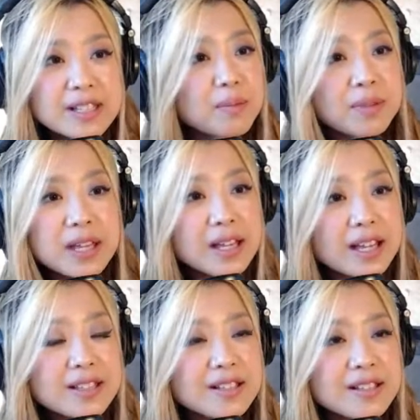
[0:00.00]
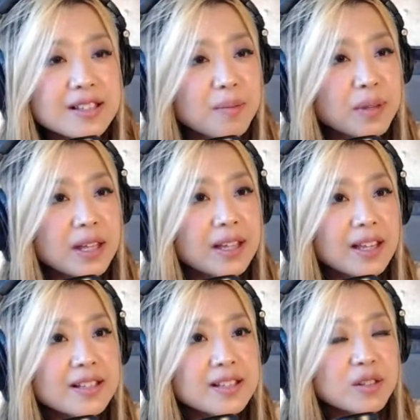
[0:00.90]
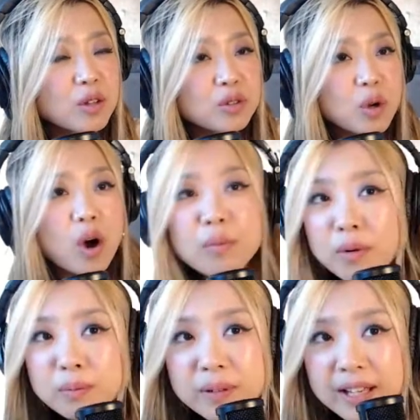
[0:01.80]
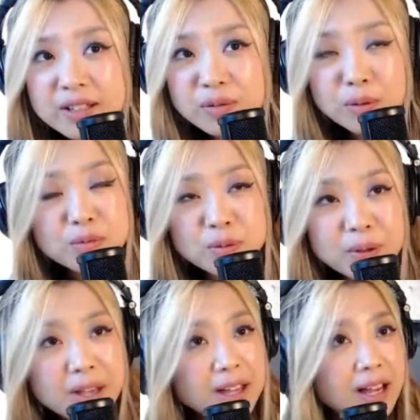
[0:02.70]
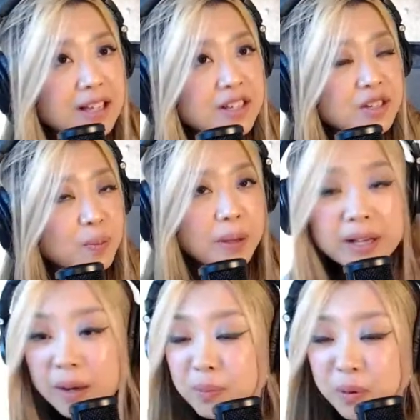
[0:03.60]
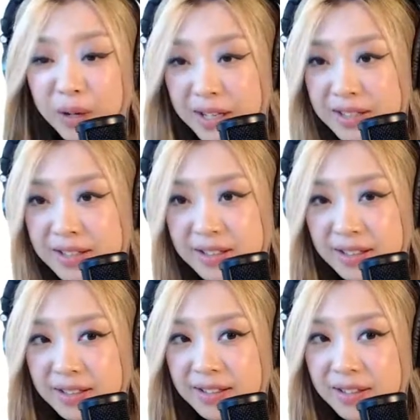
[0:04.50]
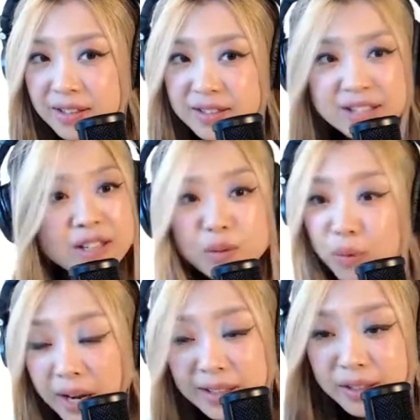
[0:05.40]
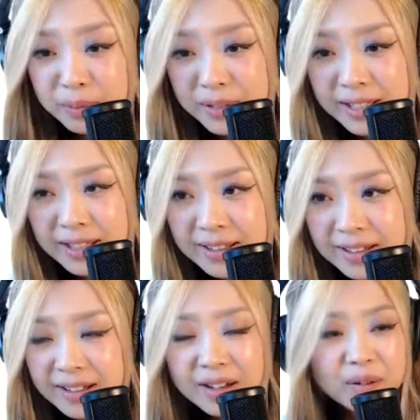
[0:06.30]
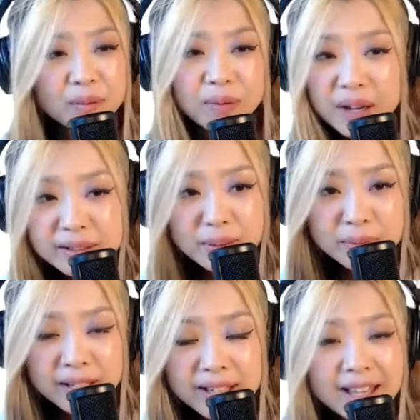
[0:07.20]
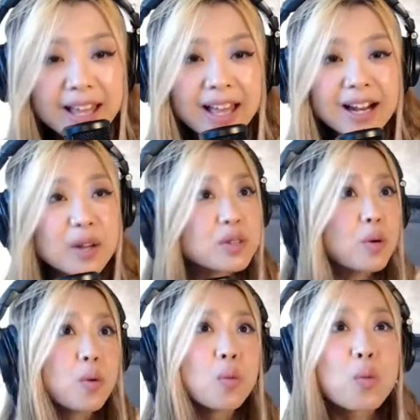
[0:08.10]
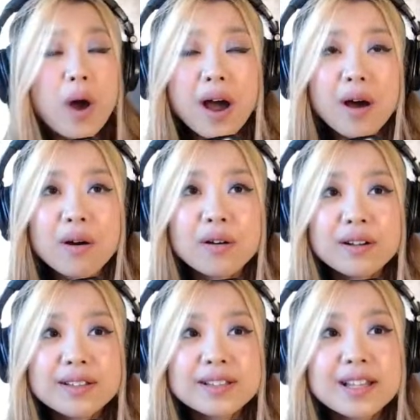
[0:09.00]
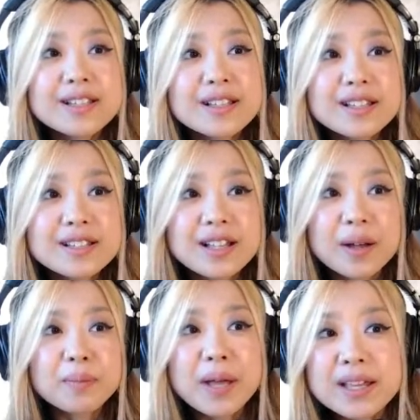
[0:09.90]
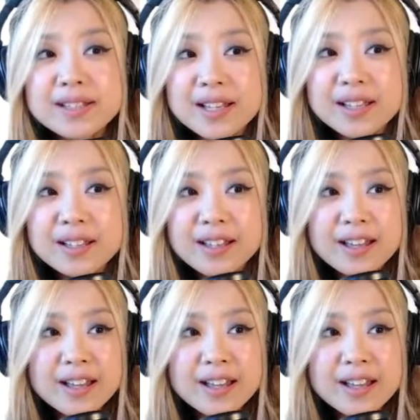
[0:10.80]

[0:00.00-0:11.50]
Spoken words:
something it's not commonplace from Japan. I just pick up Greece, just randomly. And I was like, wow, this is amazing.